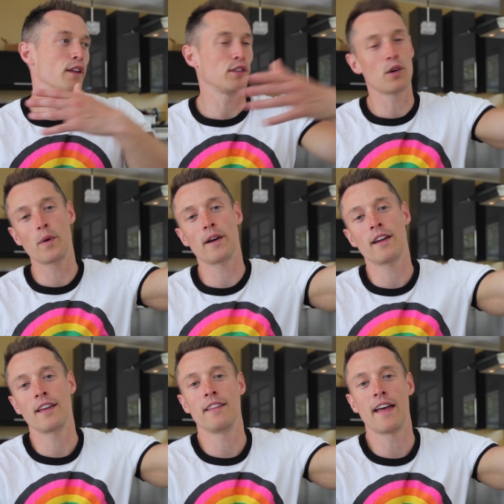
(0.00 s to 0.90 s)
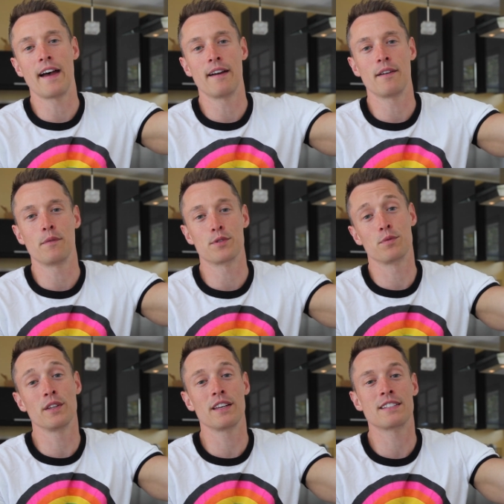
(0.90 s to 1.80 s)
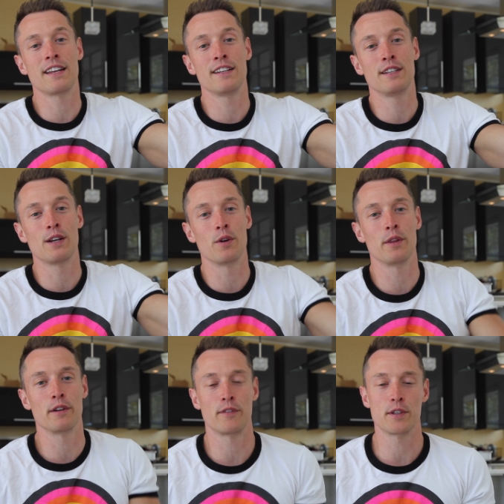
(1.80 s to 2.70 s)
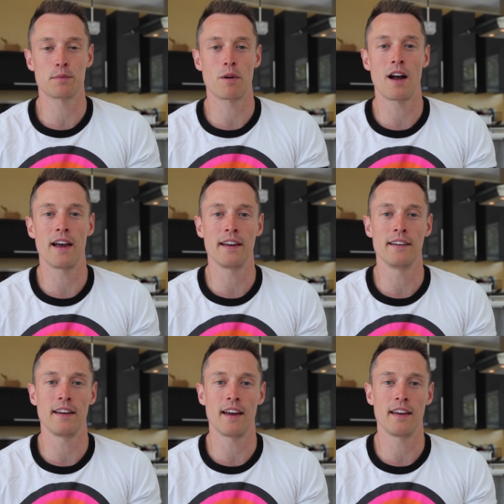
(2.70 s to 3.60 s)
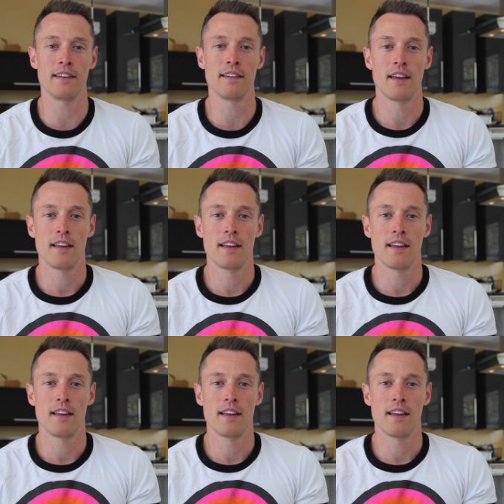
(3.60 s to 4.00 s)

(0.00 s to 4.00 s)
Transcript: like the queer kid that was really excited to go to their first pride and